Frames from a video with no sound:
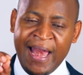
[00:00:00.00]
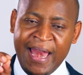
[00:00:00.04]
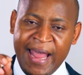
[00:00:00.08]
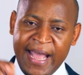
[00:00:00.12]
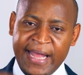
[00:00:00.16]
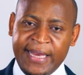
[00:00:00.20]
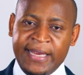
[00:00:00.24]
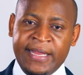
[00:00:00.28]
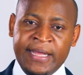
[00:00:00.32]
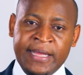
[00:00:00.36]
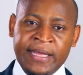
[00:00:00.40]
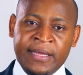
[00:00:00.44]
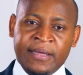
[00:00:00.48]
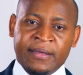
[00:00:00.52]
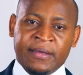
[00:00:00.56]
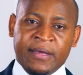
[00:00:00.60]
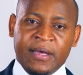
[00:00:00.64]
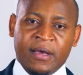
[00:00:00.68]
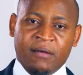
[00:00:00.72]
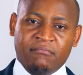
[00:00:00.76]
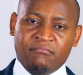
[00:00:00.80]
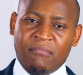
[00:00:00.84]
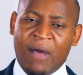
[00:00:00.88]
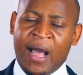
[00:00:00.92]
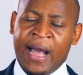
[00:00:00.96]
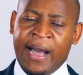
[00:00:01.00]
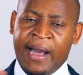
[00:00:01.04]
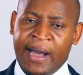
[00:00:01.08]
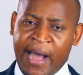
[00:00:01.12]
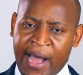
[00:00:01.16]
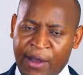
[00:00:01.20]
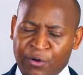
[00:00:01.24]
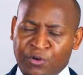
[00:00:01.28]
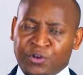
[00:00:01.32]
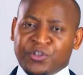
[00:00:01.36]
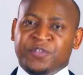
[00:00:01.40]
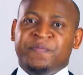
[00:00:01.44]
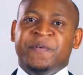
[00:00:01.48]
lady,
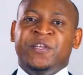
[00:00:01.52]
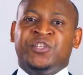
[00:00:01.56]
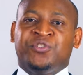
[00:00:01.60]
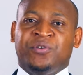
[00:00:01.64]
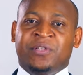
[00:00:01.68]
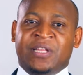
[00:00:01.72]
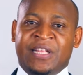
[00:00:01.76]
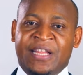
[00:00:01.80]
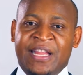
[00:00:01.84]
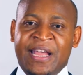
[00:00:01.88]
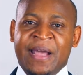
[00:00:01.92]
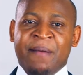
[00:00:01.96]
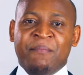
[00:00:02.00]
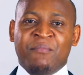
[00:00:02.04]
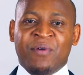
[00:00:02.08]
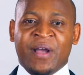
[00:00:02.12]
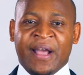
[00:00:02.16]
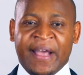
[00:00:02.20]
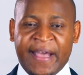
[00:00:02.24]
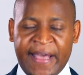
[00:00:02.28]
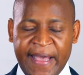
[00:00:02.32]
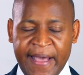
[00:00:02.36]
I'll not mention the name,